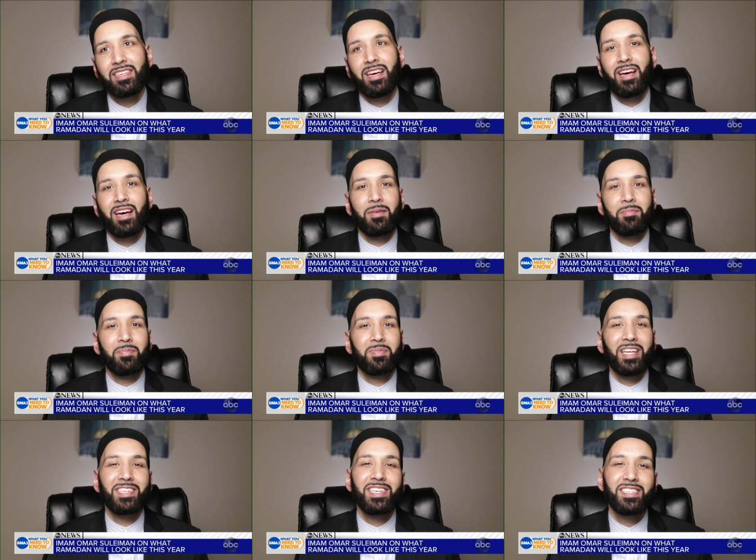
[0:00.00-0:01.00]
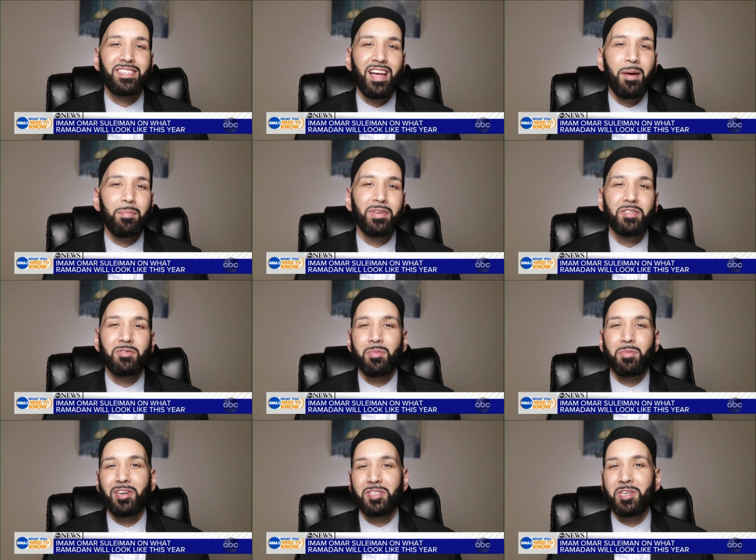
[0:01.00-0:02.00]
Um, that didn't stop us from
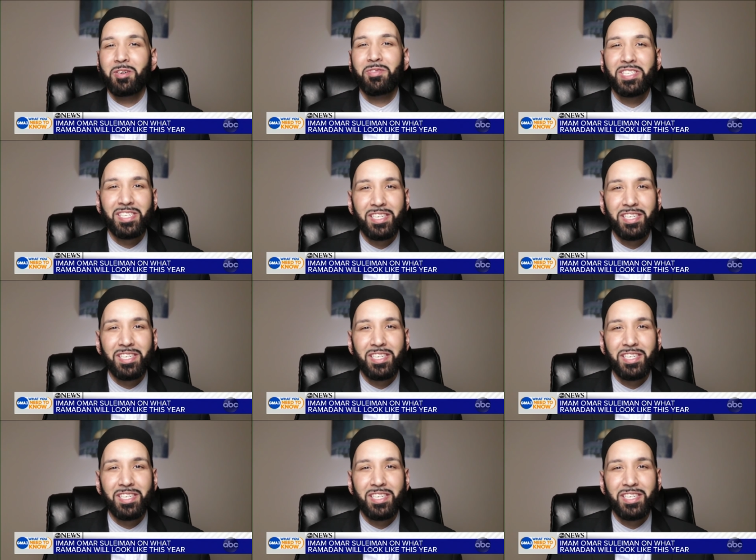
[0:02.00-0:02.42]
our service